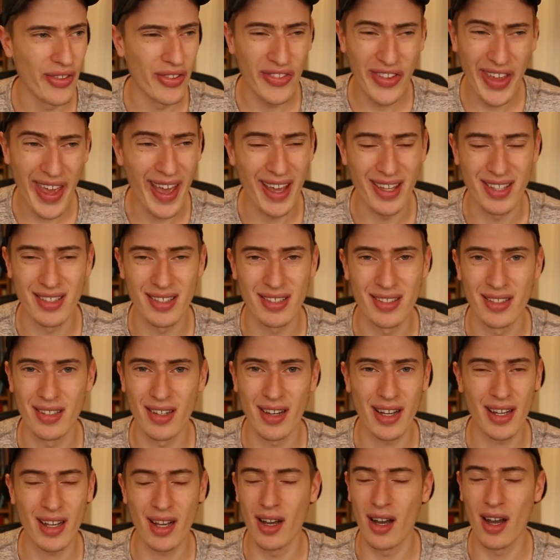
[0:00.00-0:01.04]
Yes,
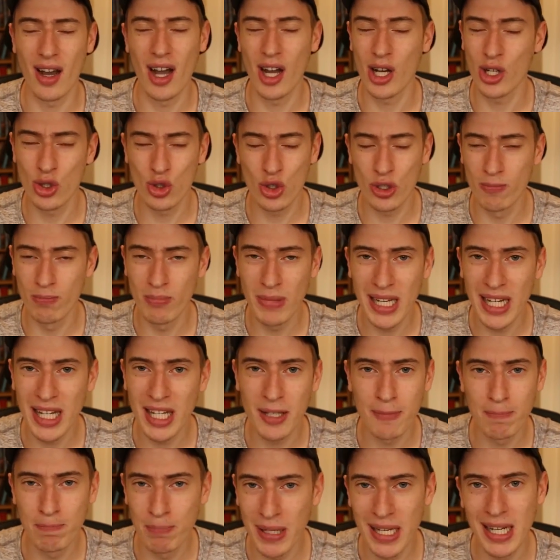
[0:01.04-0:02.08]
a hundred
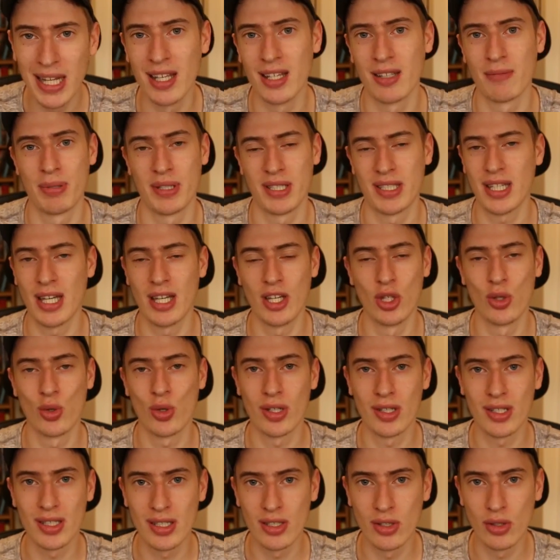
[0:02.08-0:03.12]
million billion percent you
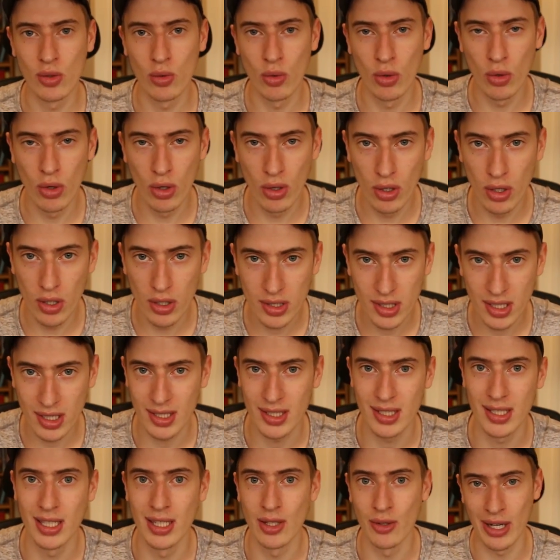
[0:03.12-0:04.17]
can still
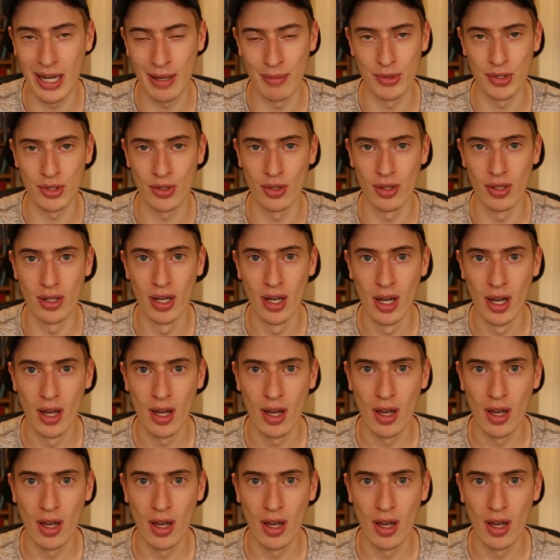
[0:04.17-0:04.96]
succeed on Amazon.